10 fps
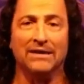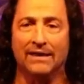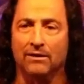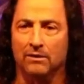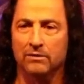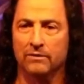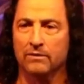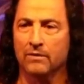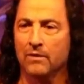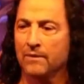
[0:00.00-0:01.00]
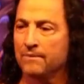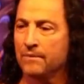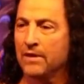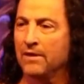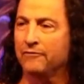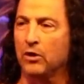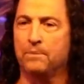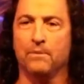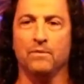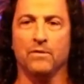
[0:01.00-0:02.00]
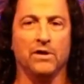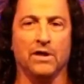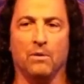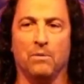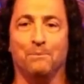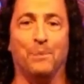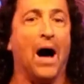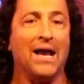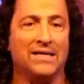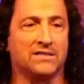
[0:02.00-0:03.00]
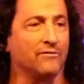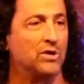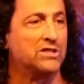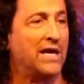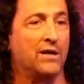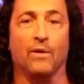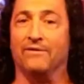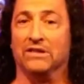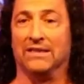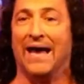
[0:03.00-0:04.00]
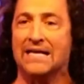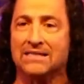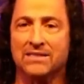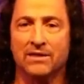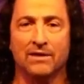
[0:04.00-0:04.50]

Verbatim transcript: little, for, you know, bodies of which they know even less,